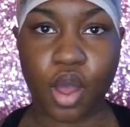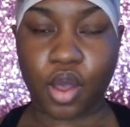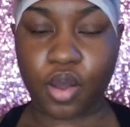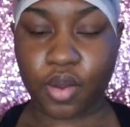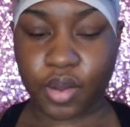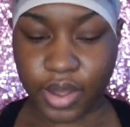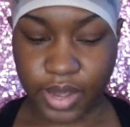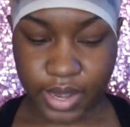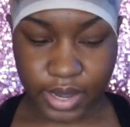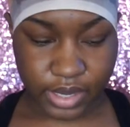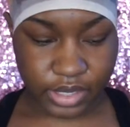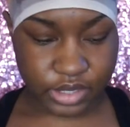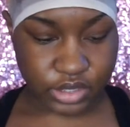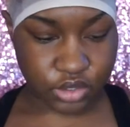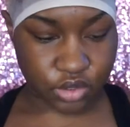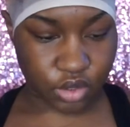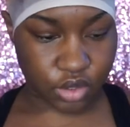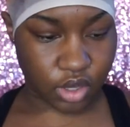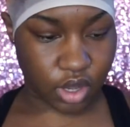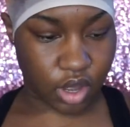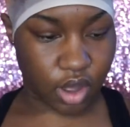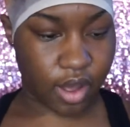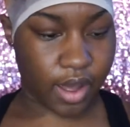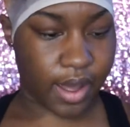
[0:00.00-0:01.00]
Okay, so
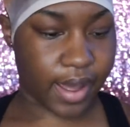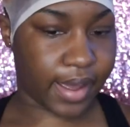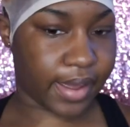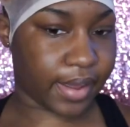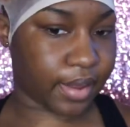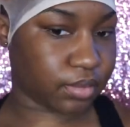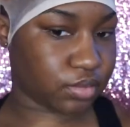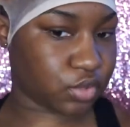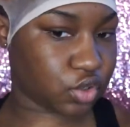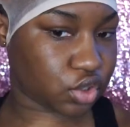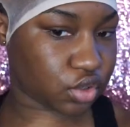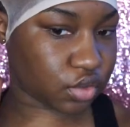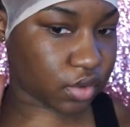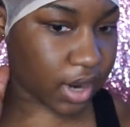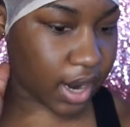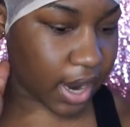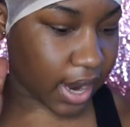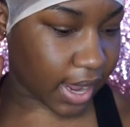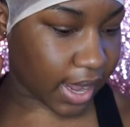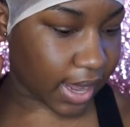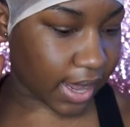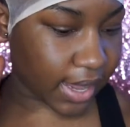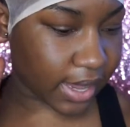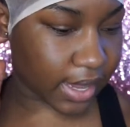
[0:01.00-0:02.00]
y'all, I am
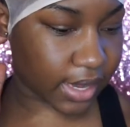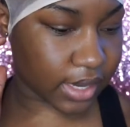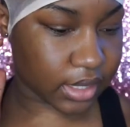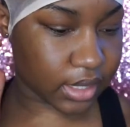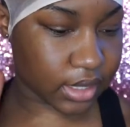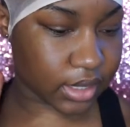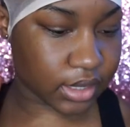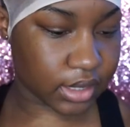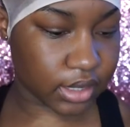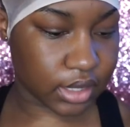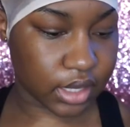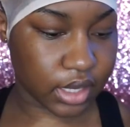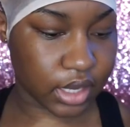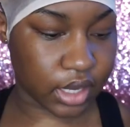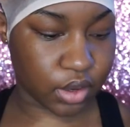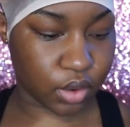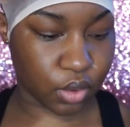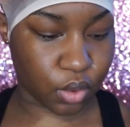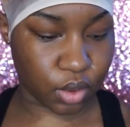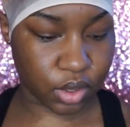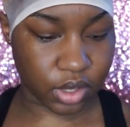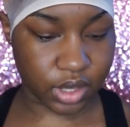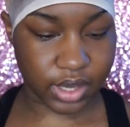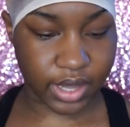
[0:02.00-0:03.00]
dried and
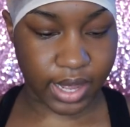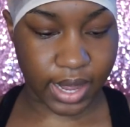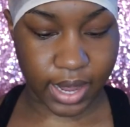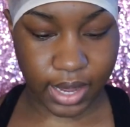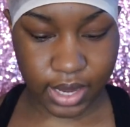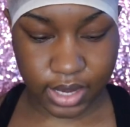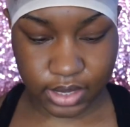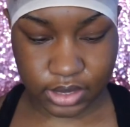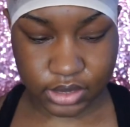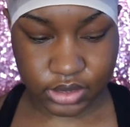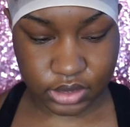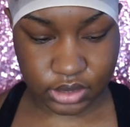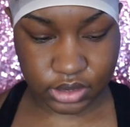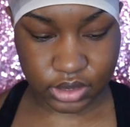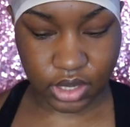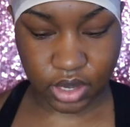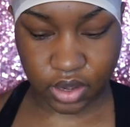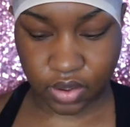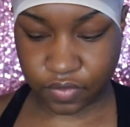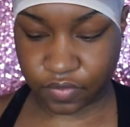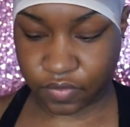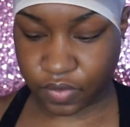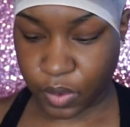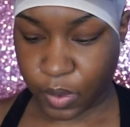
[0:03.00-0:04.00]
all of that good
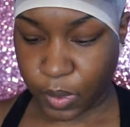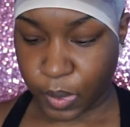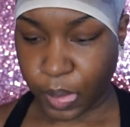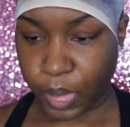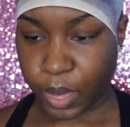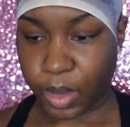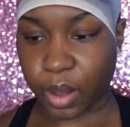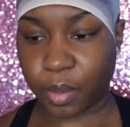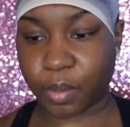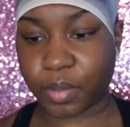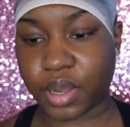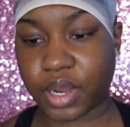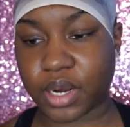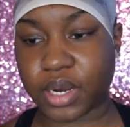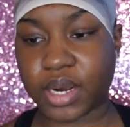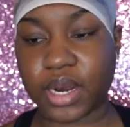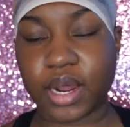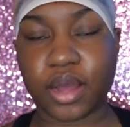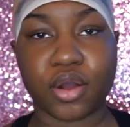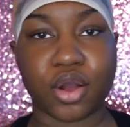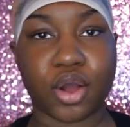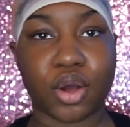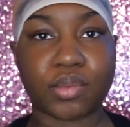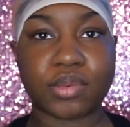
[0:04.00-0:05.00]
stuff. I'm gonna
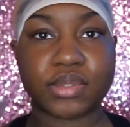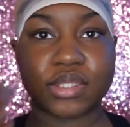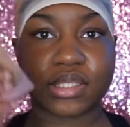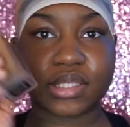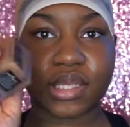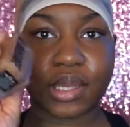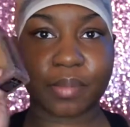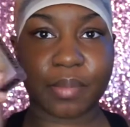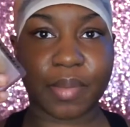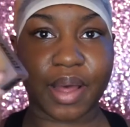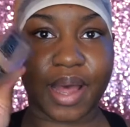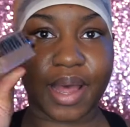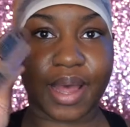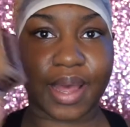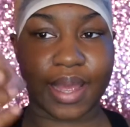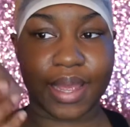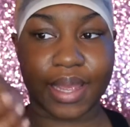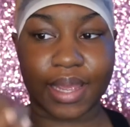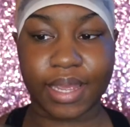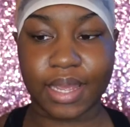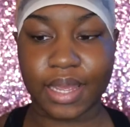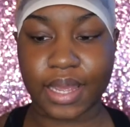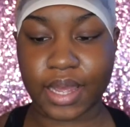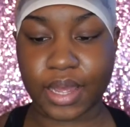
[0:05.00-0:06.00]
now go into
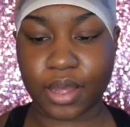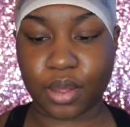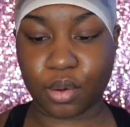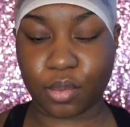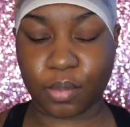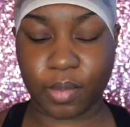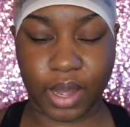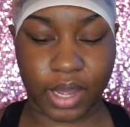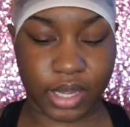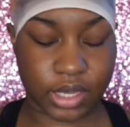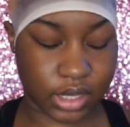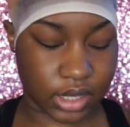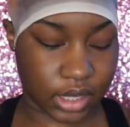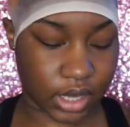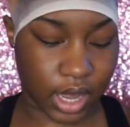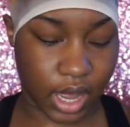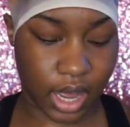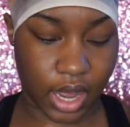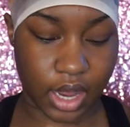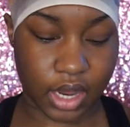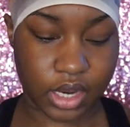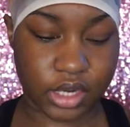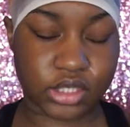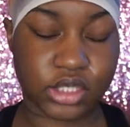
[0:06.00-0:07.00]
my Il
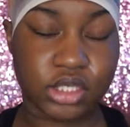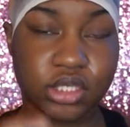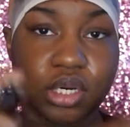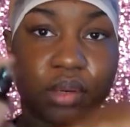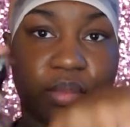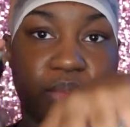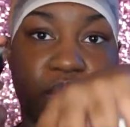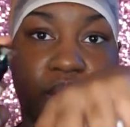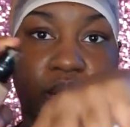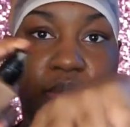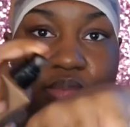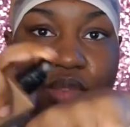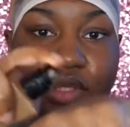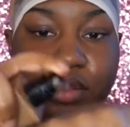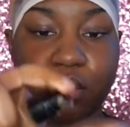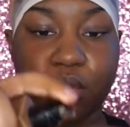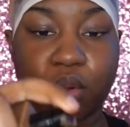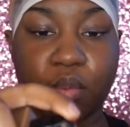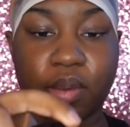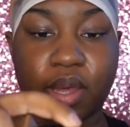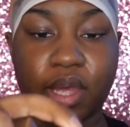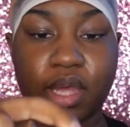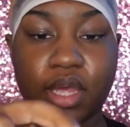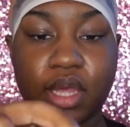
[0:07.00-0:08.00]
Maquillage, pump some
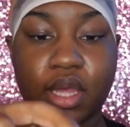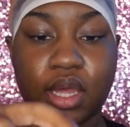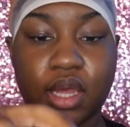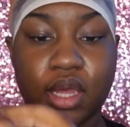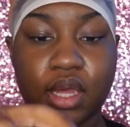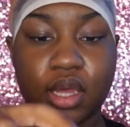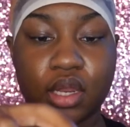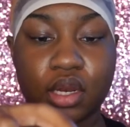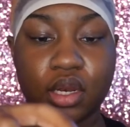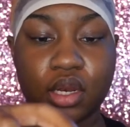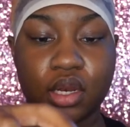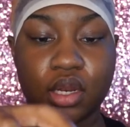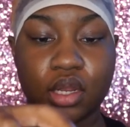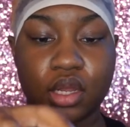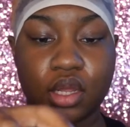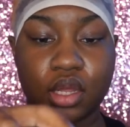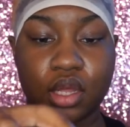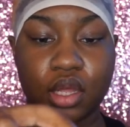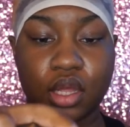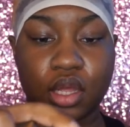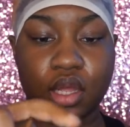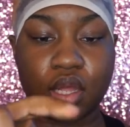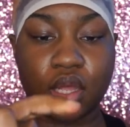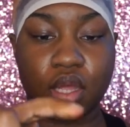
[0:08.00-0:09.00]
on my hand,
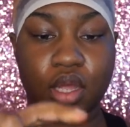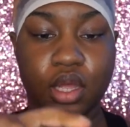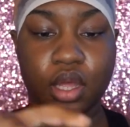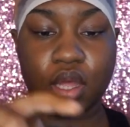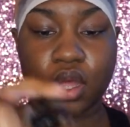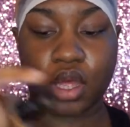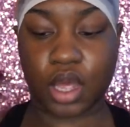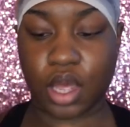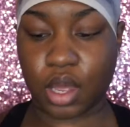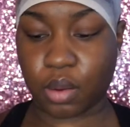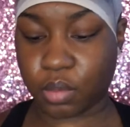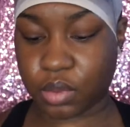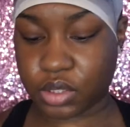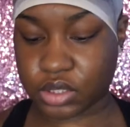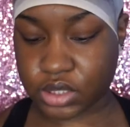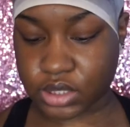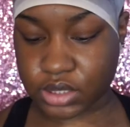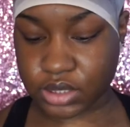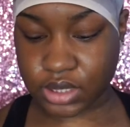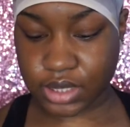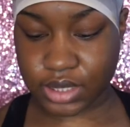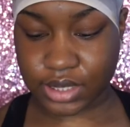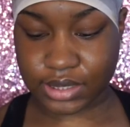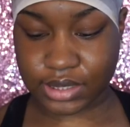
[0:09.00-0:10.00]
and we're
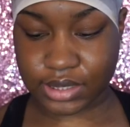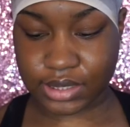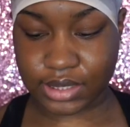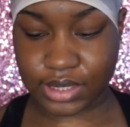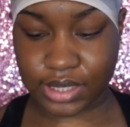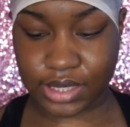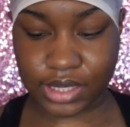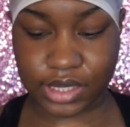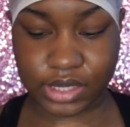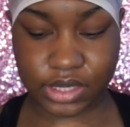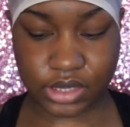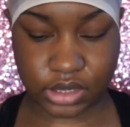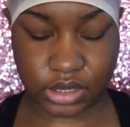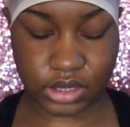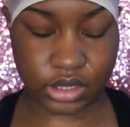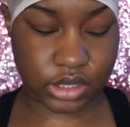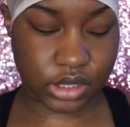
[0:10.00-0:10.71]
just gonna tint.